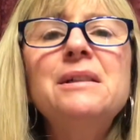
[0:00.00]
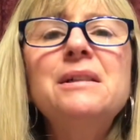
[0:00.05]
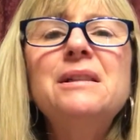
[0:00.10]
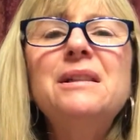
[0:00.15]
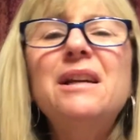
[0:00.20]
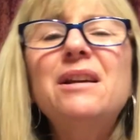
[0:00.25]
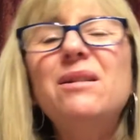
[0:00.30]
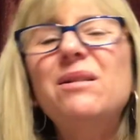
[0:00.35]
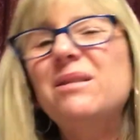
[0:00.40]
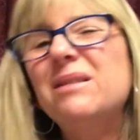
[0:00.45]

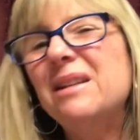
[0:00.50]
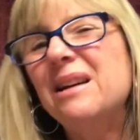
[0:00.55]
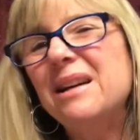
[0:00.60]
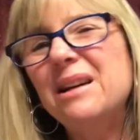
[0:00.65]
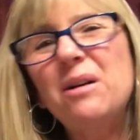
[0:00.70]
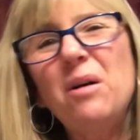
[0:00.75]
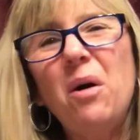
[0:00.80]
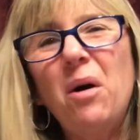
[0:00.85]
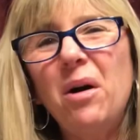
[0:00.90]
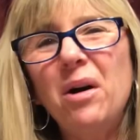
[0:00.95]
They don't
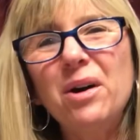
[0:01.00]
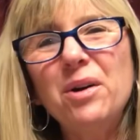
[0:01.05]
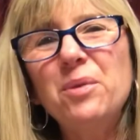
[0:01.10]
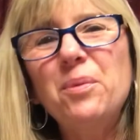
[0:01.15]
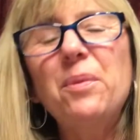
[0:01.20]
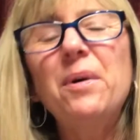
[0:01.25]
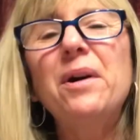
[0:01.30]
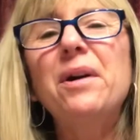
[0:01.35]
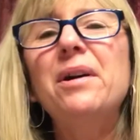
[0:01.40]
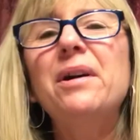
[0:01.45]
like hard
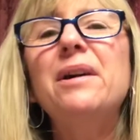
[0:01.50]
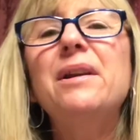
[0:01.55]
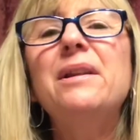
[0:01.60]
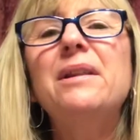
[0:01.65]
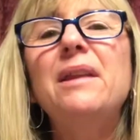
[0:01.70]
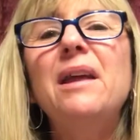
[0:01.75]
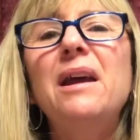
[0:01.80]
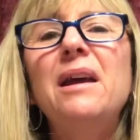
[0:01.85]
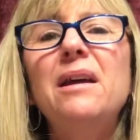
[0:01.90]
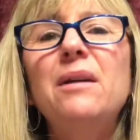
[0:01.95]
work.
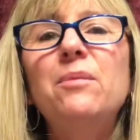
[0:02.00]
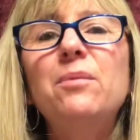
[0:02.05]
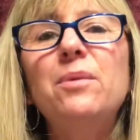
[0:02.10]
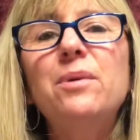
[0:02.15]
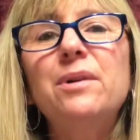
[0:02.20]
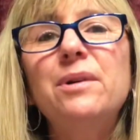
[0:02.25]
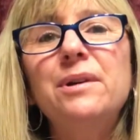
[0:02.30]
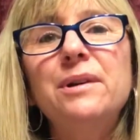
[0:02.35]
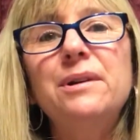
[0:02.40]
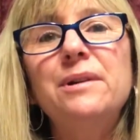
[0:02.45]
They
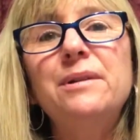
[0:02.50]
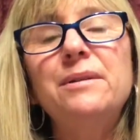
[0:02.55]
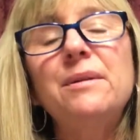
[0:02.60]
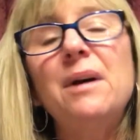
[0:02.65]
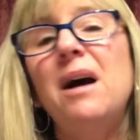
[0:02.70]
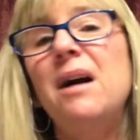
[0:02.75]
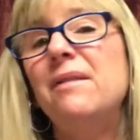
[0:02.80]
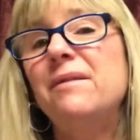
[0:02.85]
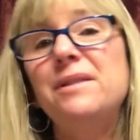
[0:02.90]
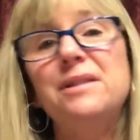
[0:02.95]
would,
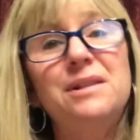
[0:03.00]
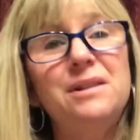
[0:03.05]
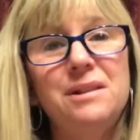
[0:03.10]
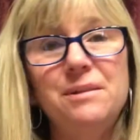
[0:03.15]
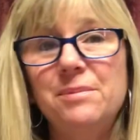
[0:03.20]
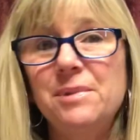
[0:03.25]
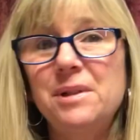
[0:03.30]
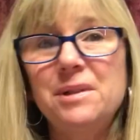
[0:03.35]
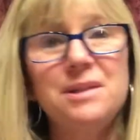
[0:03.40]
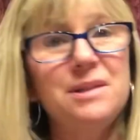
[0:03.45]
obviously
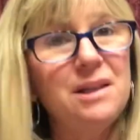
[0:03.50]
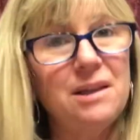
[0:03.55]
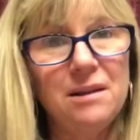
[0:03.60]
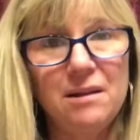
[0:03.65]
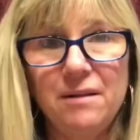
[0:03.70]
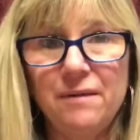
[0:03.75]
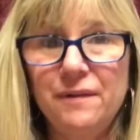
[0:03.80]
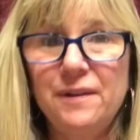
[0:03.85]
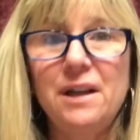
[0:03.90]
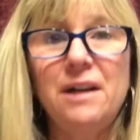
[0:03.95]
because they
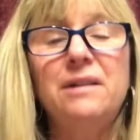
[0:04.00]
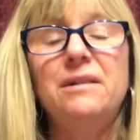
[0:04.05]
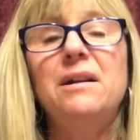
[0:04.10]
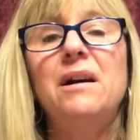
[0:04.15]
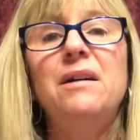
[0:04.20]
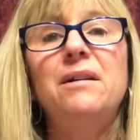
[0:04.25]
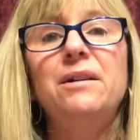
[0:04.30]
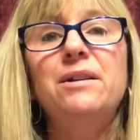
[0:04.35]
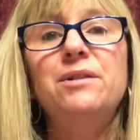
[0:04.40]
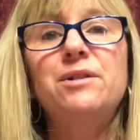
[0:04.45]
love
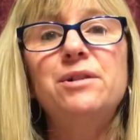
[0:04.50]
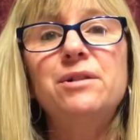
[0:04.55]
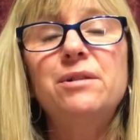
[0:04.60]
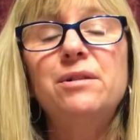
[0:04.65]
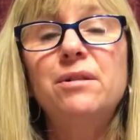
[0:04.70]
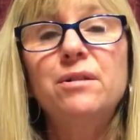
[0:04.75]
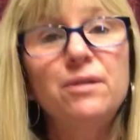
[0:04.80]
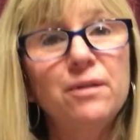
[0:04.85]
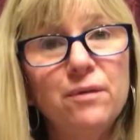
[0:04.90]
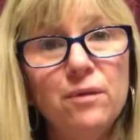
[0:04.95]
technology,
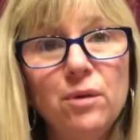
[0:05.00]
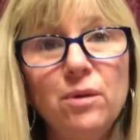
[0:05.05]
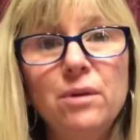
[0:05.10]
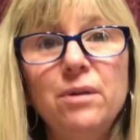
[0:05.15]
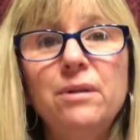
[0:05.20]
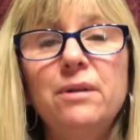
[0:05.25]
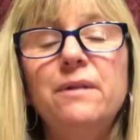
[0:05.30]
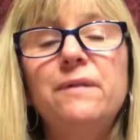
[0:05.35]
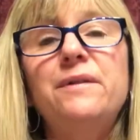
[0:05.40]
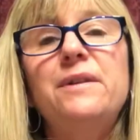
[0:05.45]
they're the
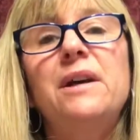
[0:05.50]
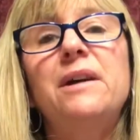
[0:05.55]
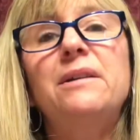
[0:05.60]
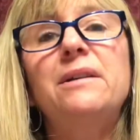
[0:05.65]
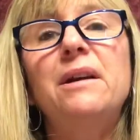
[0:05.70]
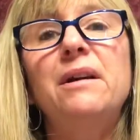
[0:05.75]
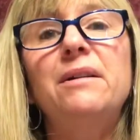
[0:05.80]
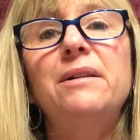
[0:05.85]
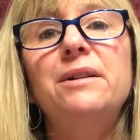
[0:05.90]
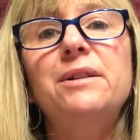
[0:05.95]
ruler of
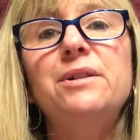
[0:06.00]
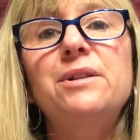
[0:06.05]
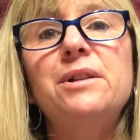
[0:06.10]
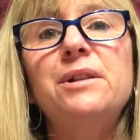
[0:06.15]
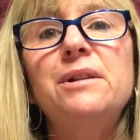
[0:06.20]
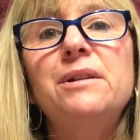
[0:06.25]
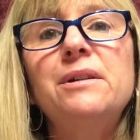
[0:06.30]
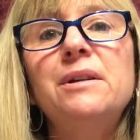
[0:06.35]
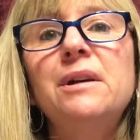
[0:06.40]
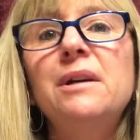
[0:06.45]

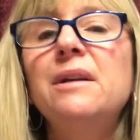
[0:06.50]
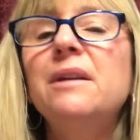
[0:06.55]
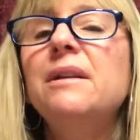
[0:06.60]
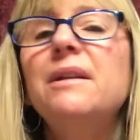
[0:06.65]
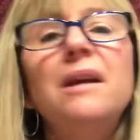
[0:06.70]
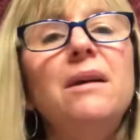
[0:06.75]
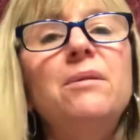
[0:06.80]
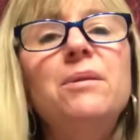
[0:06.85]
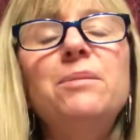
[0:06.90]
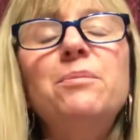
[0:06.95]
technology,
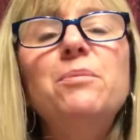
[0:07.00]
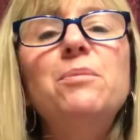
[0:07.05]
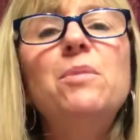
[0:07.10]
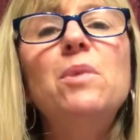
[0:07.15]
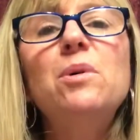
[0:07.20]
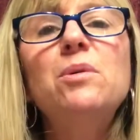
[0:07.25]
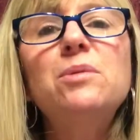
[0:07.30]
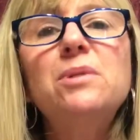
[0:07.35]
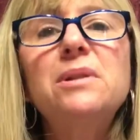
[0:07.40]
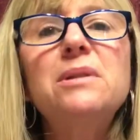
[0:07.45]
they would
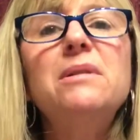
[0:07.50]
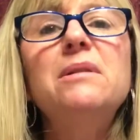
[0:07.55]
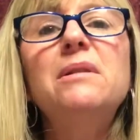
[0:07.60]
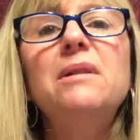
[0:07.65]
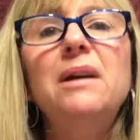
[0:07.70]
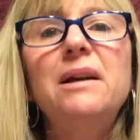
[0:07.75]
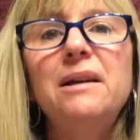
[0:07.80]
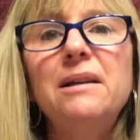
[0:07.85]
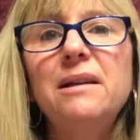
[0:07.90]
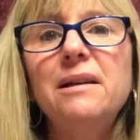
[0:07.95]
most
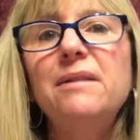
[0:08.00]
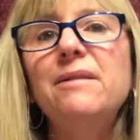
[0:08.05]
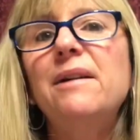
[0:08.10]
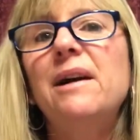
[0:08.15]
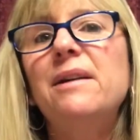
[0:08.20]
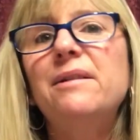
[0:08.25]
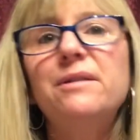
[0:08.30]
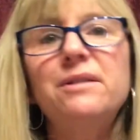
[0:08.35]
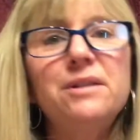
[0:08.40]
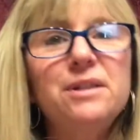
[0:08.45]
likely
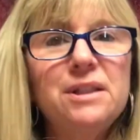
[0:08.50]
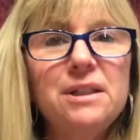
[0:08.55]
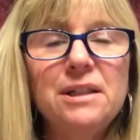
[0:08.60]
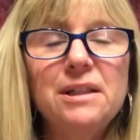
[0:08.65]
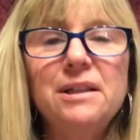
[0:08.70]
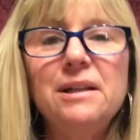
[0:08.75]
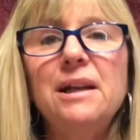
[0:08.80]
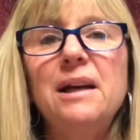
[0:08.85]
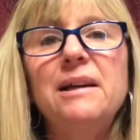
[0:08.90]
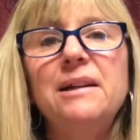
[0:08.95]
rather
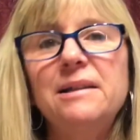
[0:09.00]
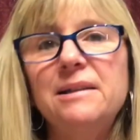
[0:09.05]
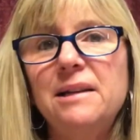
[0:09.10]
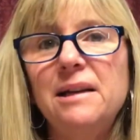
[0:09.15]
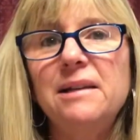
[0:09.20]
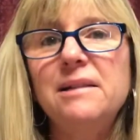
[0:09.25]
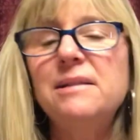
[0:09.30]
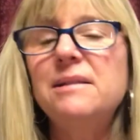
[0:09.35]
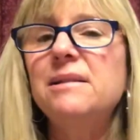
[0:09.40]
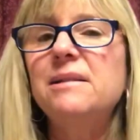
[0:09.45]
sit at a
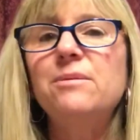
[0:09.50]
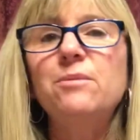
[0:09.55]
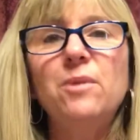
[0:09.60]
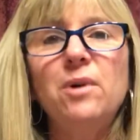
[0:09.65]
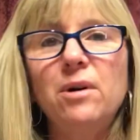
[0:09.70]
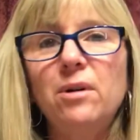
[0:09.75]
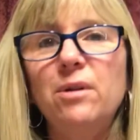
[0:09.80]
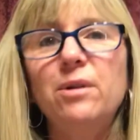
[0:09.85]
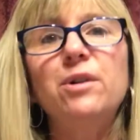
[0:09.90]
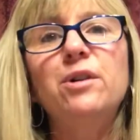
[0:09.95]
desk and
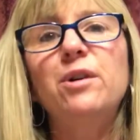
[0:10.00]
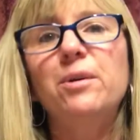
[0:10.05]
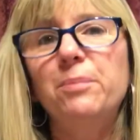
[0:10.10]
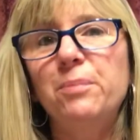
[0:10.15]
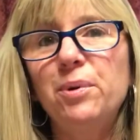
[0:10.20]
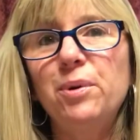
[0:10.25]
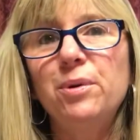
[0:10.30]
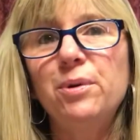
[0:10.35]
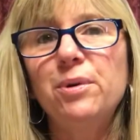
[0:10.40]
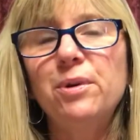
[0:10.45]
work on a
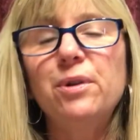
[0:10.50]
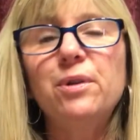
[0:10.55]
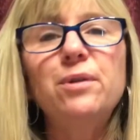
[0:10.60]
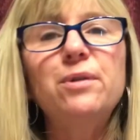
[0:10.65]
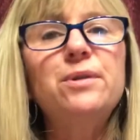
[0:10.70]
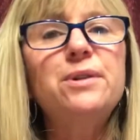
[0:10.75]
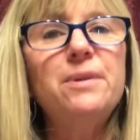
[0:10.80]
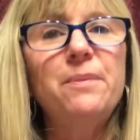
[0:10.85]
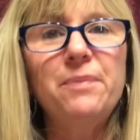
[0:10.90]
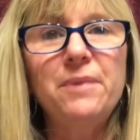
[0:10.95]
computer or
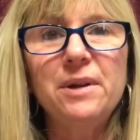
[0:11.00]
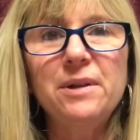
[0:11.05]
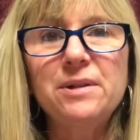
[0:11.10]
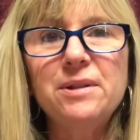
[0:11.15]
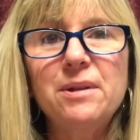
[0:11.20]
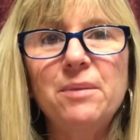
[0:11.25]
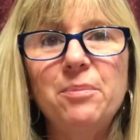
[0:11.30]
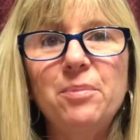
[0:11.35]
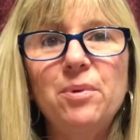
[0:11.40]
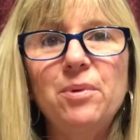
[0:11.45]
something
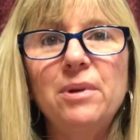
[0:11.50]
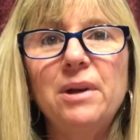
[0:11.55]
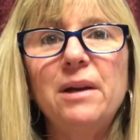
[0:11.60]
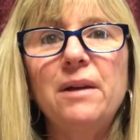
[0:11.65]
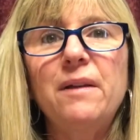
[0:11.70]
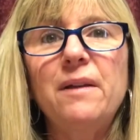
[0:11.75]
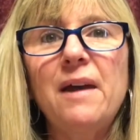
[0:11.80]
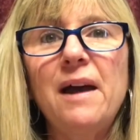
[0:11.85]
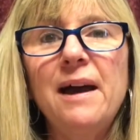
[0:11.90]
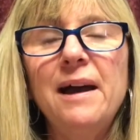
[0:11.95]
simple
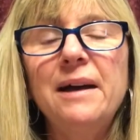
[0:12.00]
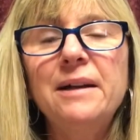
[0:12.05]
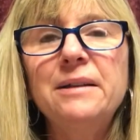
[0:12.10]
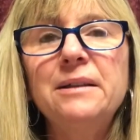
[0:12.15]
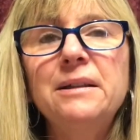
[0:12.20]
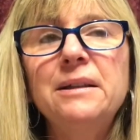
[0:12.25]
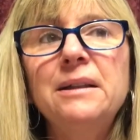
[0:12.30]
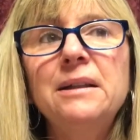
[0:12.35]
like that.